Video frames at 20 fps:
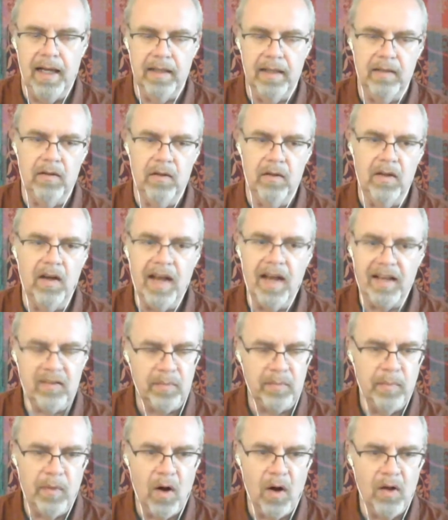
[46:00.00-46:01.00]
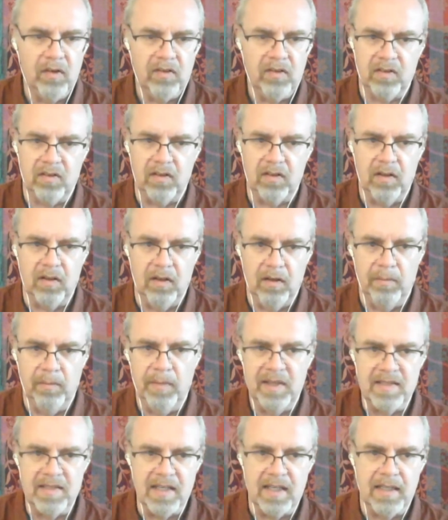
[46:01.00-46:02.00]
And uh, the next month, uh,
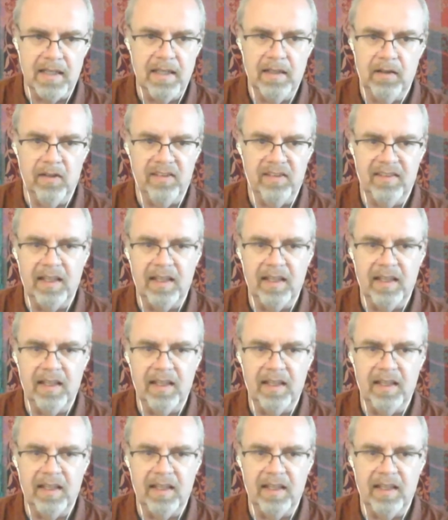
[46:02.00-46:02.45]
basically, the